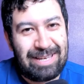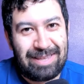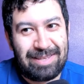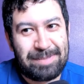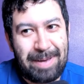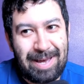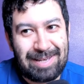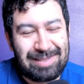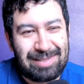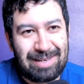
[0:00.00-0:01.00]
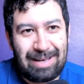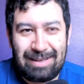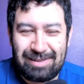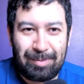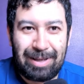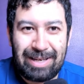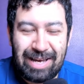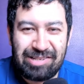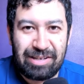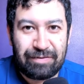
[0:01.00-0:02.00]
in this past
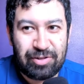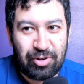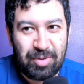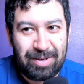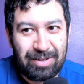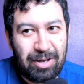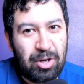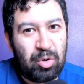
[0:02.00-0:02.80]
IIHF tournament,